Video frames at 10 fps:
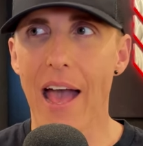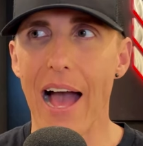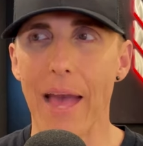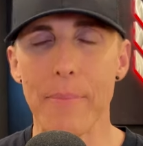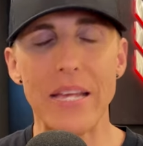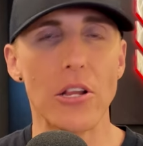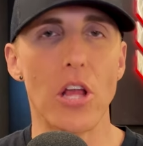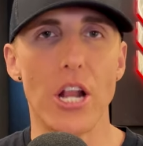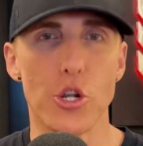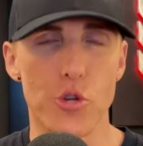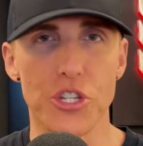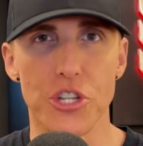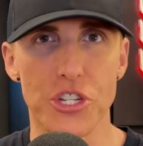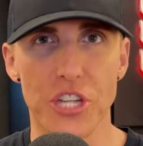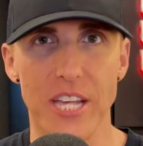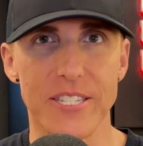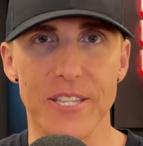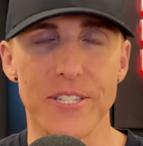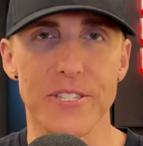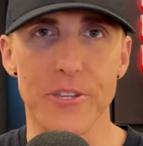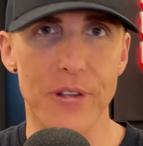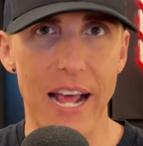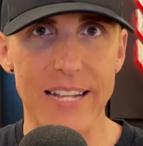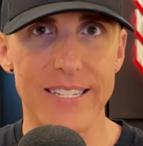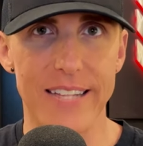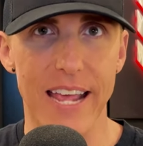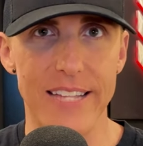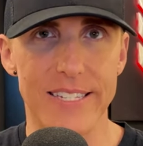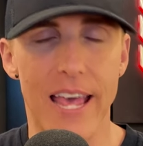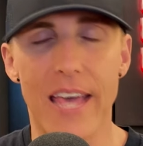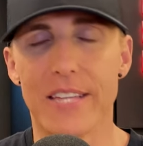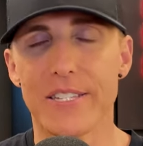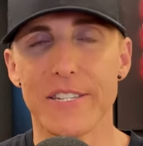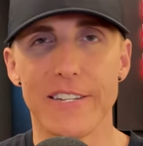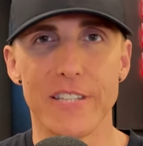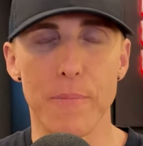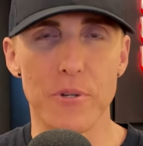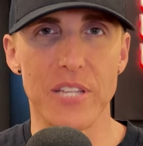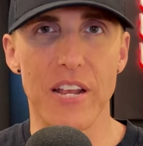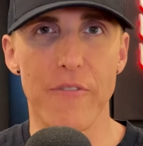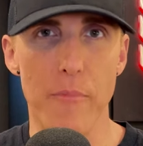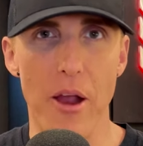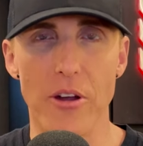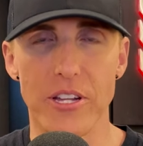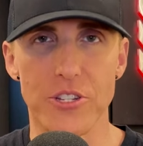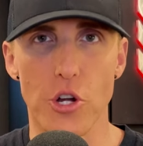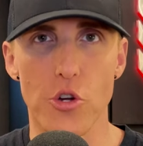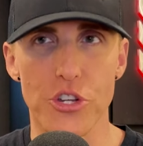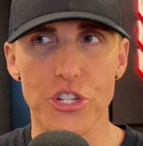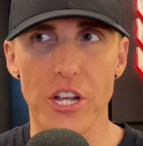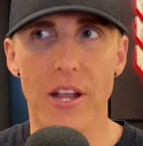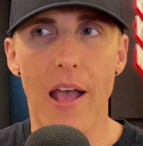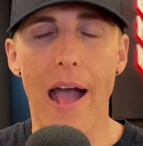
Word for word: I meet a lot of Christian chicks. This is the United States. 60% of Americans are Christian.